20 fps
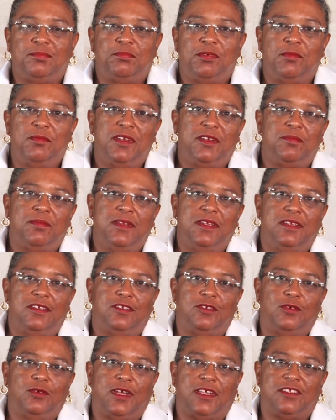permit me
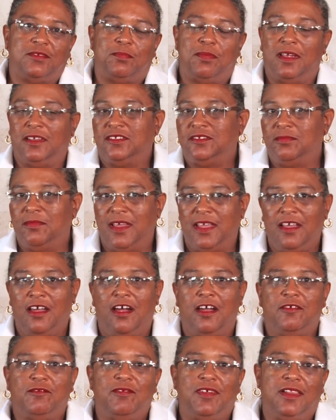to express my
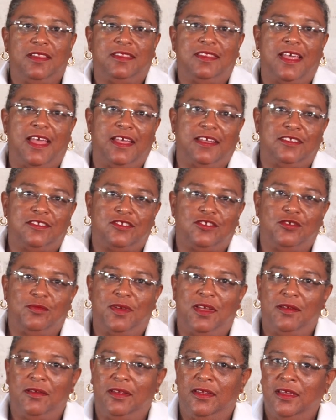heartfelt thanks to
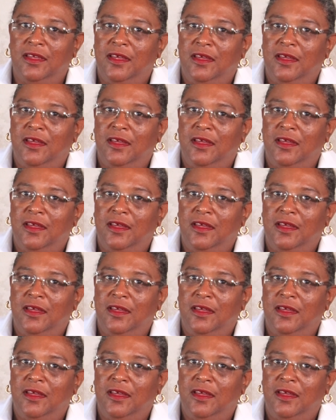my